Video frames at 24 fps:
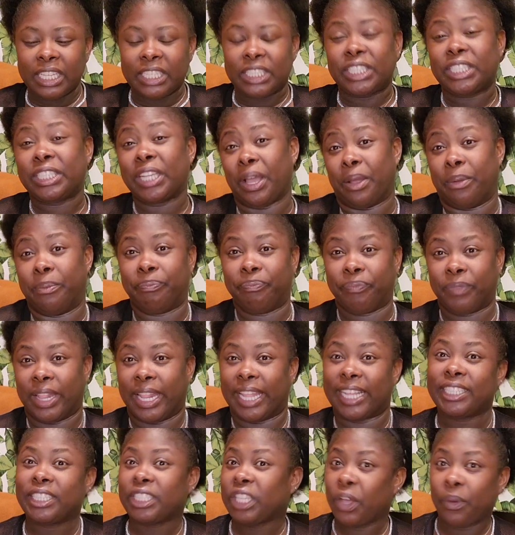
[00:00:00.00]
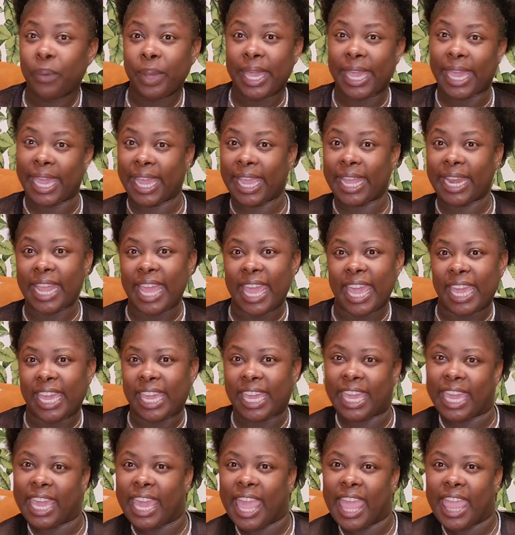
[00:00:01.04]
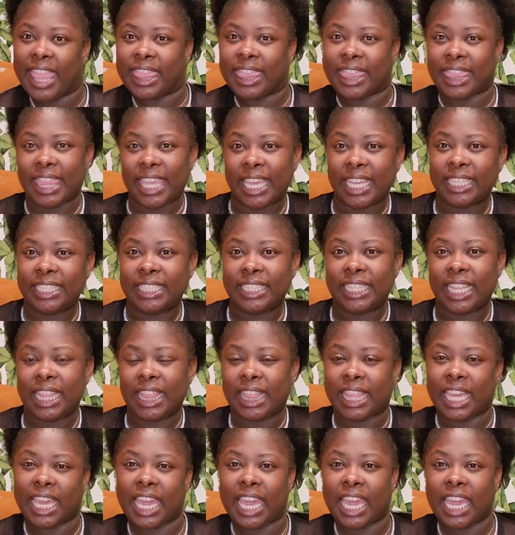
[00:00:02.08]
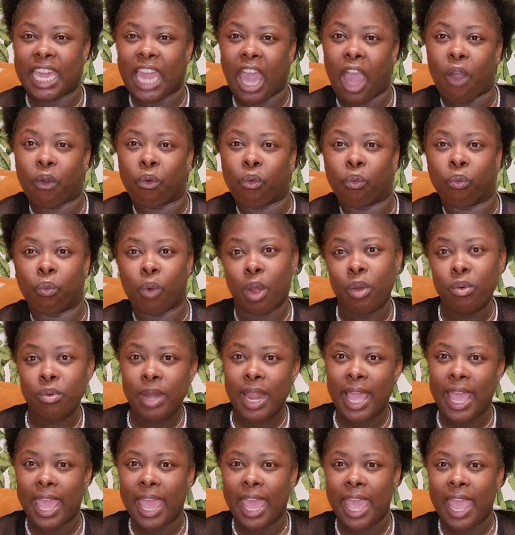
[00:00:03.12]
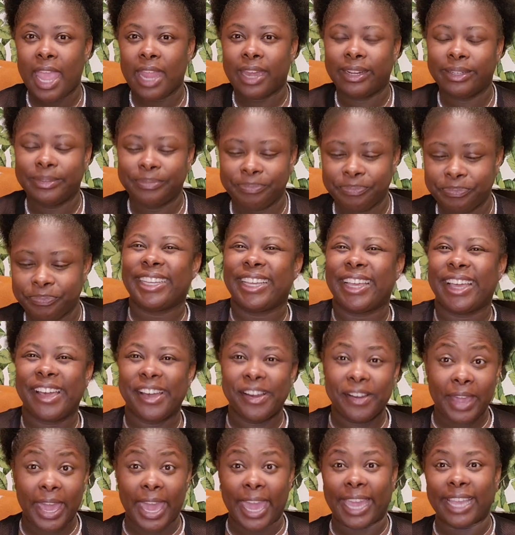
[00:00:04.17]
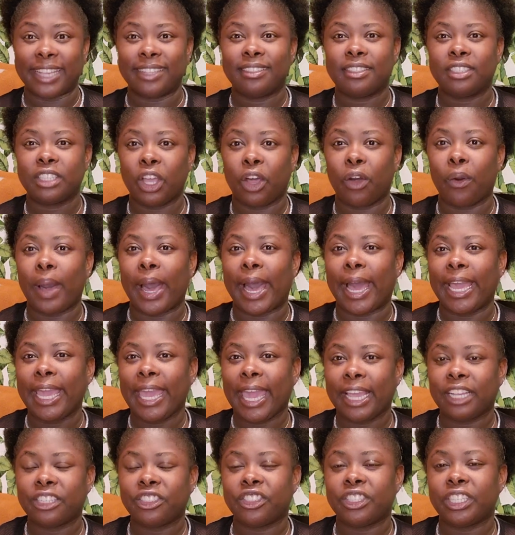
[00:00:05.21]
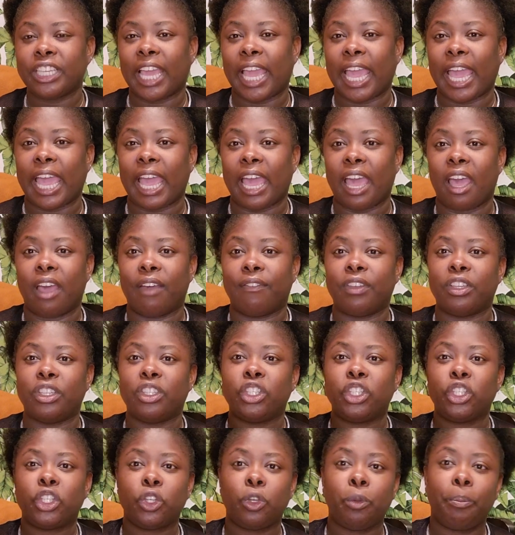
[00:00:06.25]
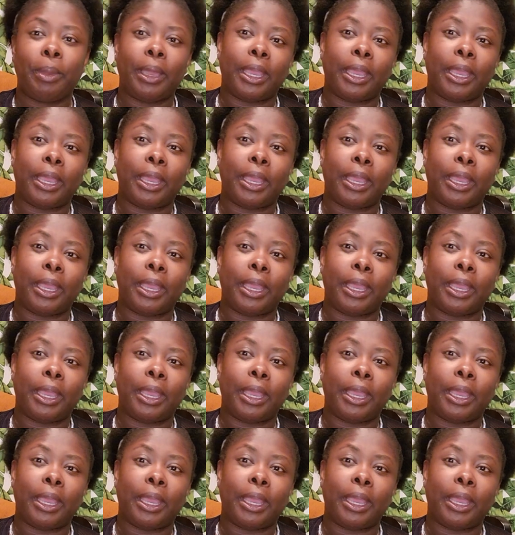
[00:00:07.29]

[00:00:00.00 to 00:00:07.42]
So let's go ahead and get this thing rolling. Okay, so I actually have two